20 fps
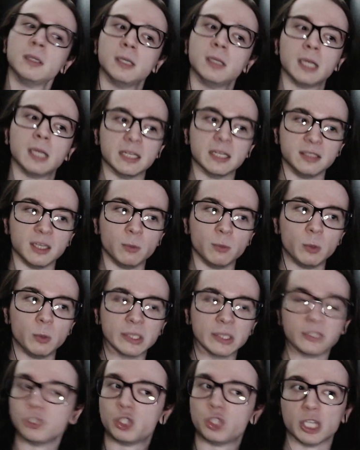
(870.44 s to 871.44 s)
And then we
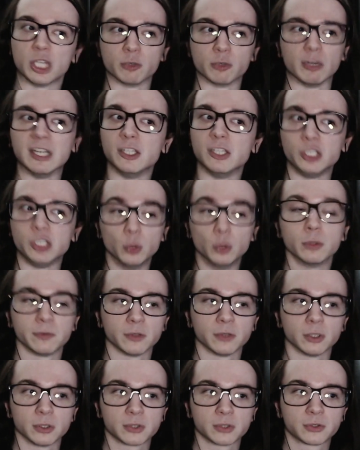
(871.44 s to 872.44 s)
went to generate a
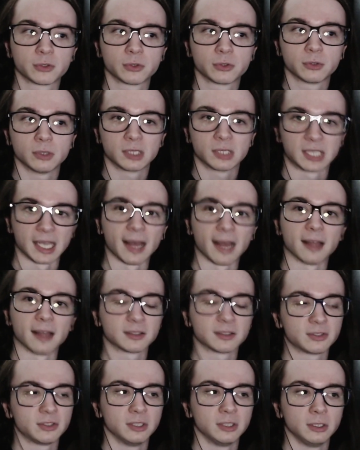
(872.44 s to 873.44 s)
universe, a
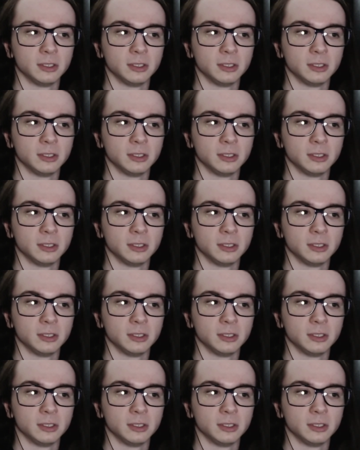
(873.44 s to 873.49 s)
galaxy.